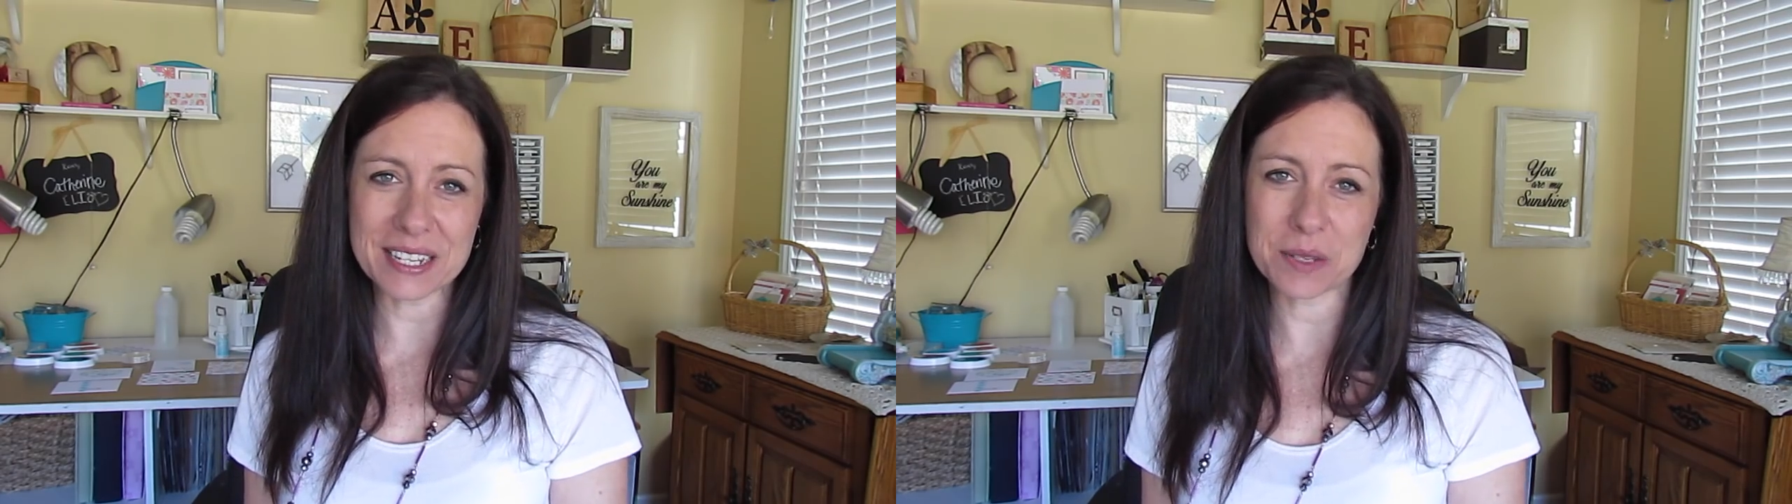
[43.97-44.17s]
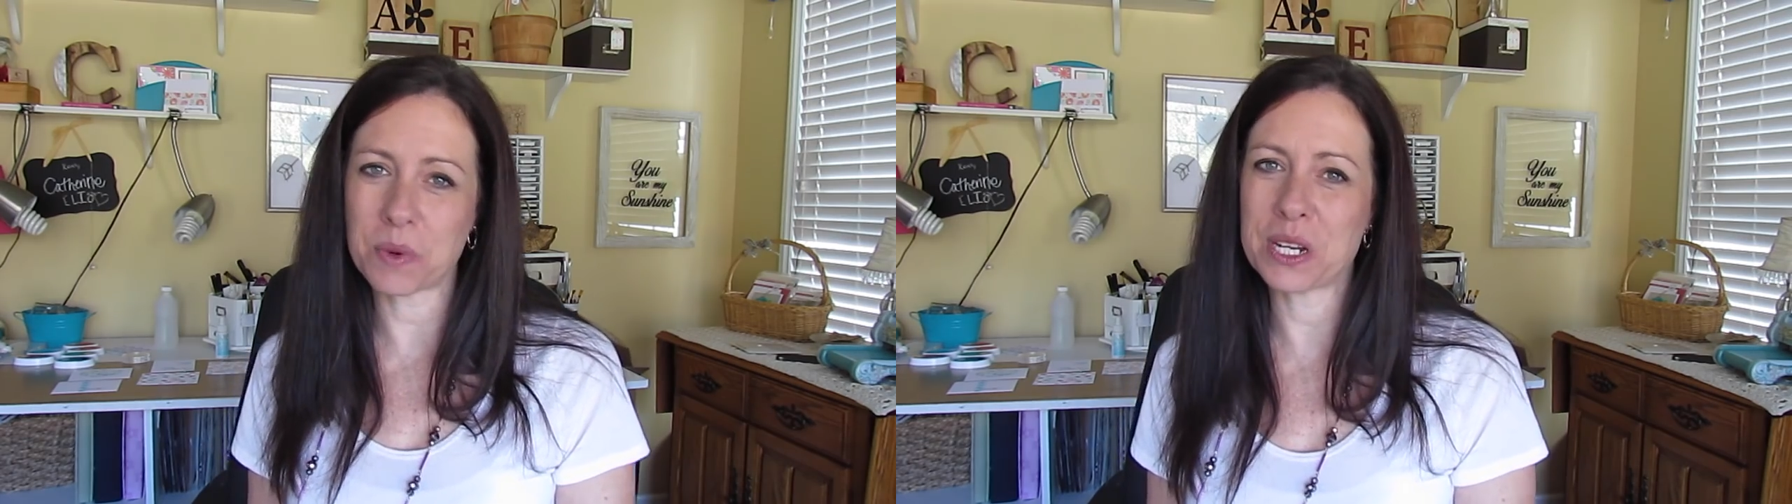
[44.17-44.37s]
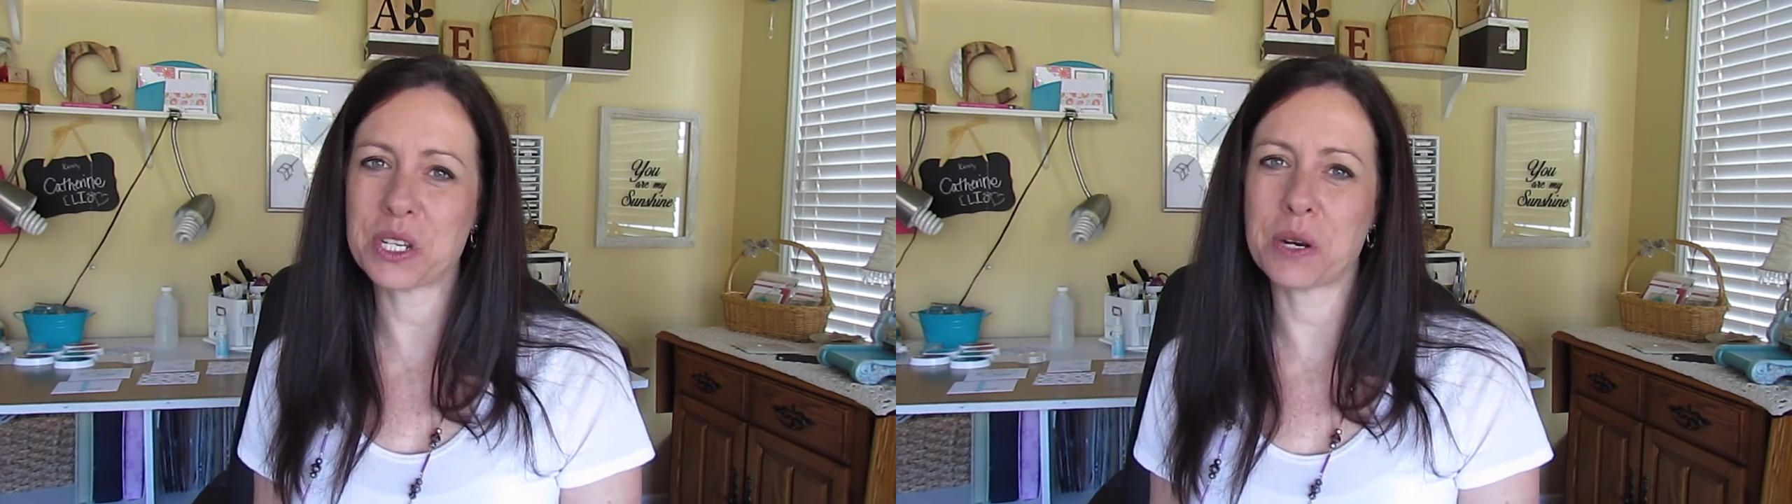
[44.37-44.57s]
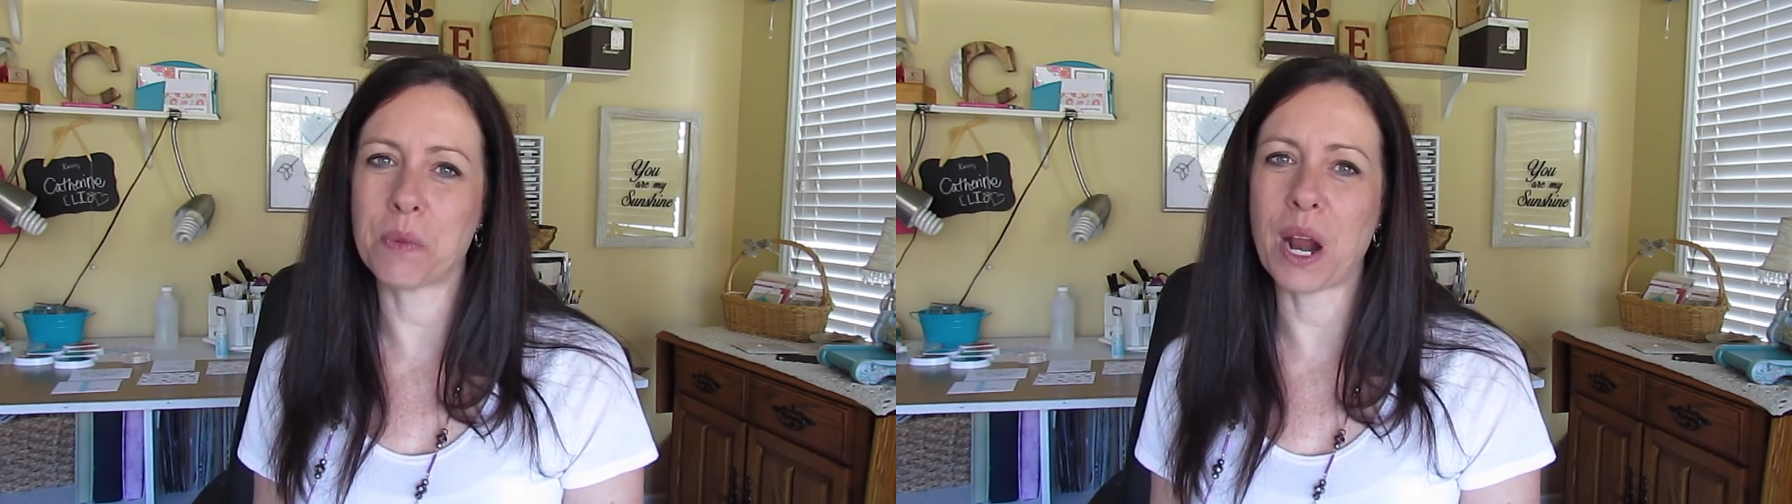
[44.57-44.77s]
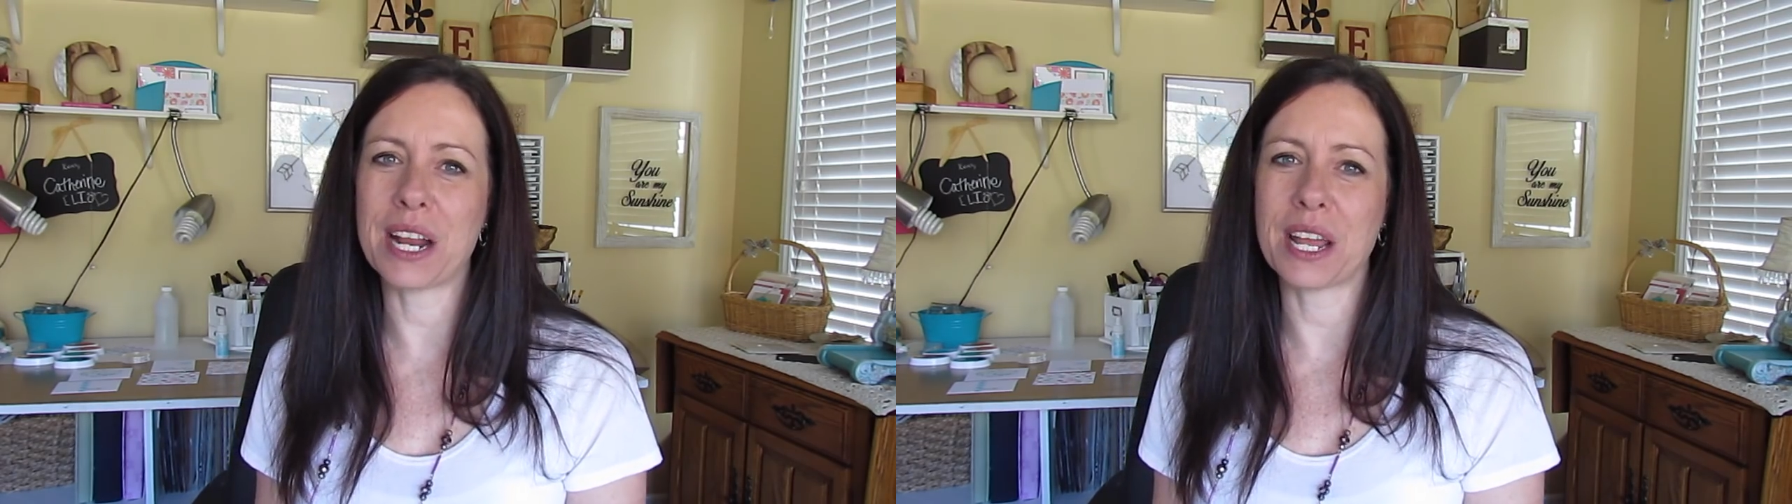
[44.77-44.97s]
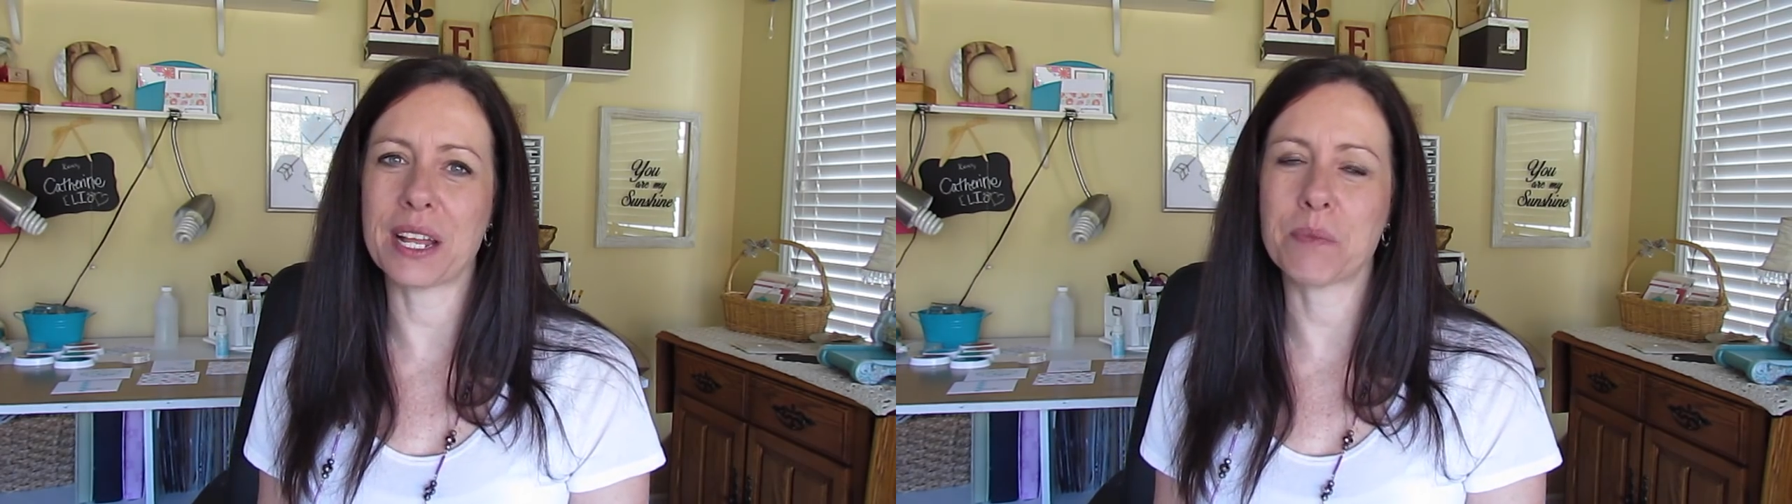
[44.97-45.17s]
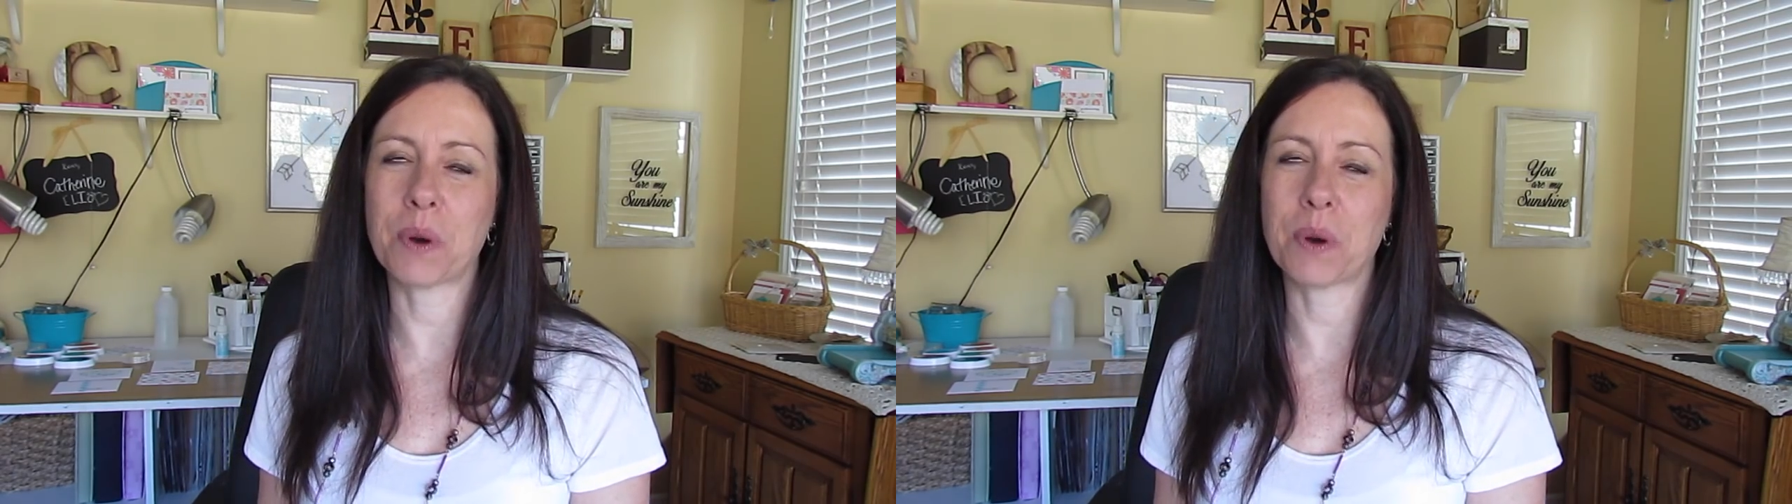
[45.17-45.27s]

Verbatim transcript: inspiration and product